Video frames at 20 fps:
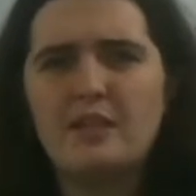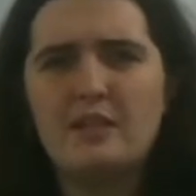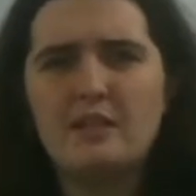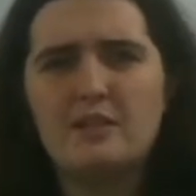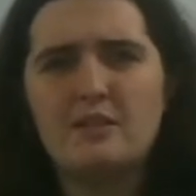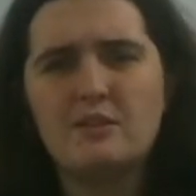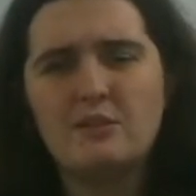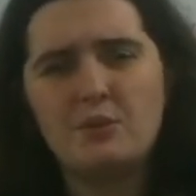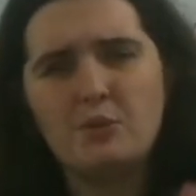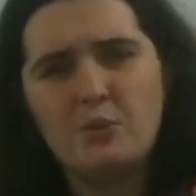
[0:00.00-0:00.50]
that
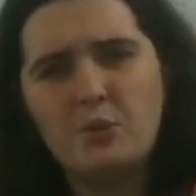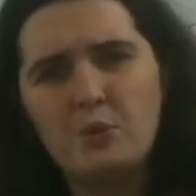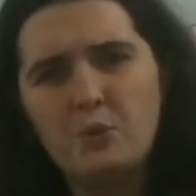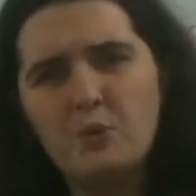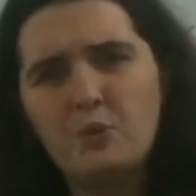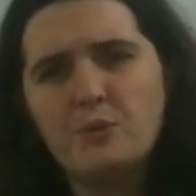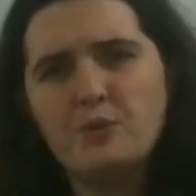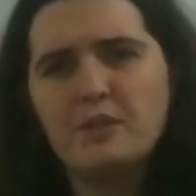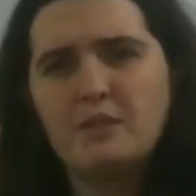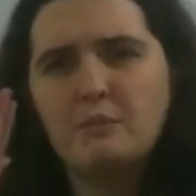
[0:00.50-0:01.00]
is
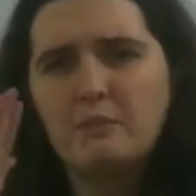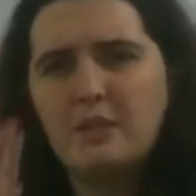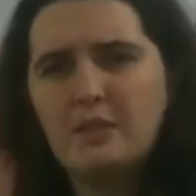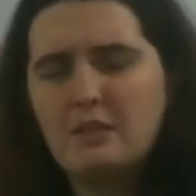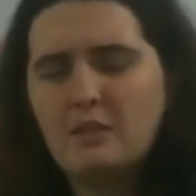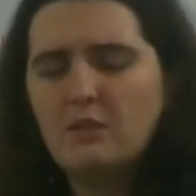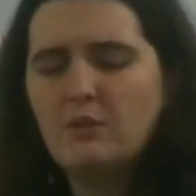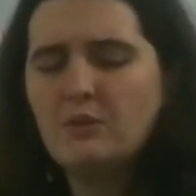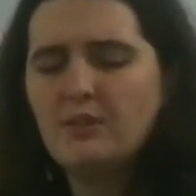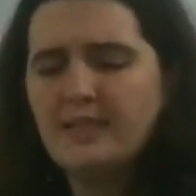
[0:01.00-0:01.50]
causing me
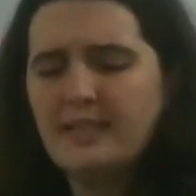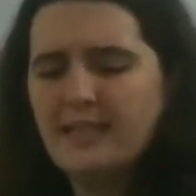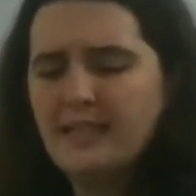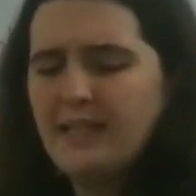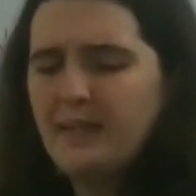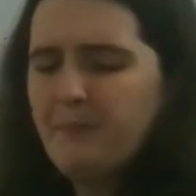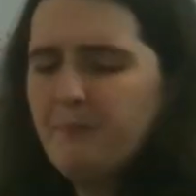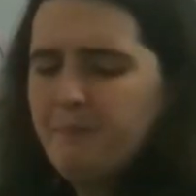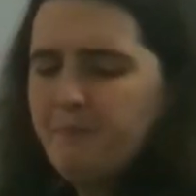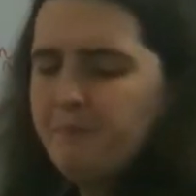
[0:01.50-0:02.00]
to
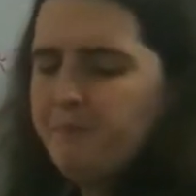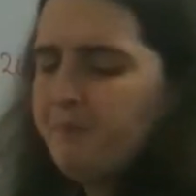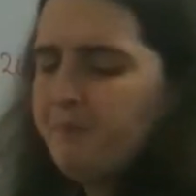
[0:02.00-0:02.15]
oscillate.